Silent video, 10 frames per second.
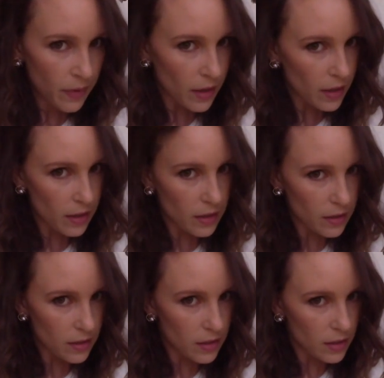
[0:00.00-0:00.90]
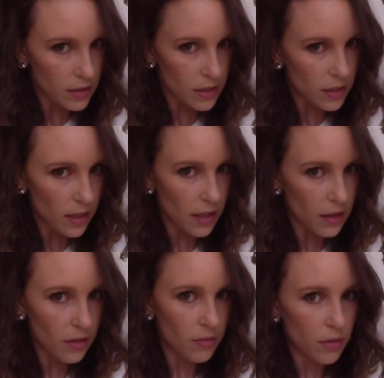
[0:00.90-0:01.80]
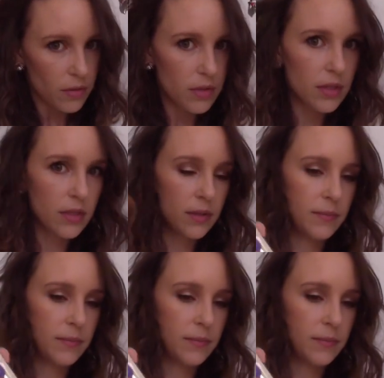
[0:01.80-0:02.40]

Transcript: And dust it at the roots.